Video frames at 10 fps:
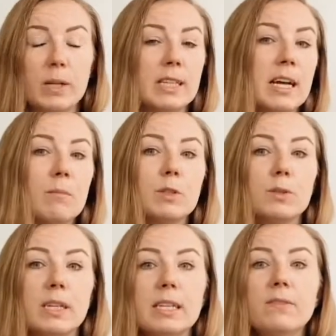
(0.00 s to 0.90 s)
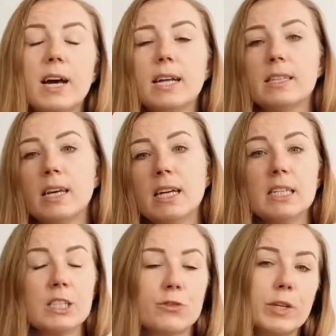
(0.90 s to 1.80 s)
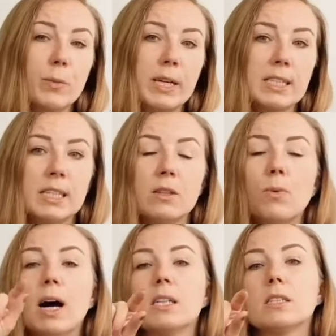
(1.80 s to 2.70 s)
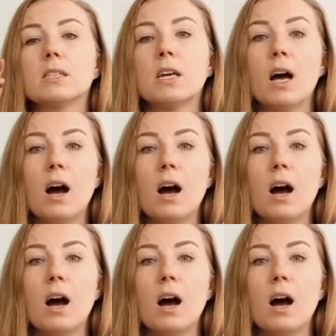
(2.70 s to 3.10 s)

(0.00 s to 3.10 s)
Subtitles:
when it comes to the event, 3 weeks in advance,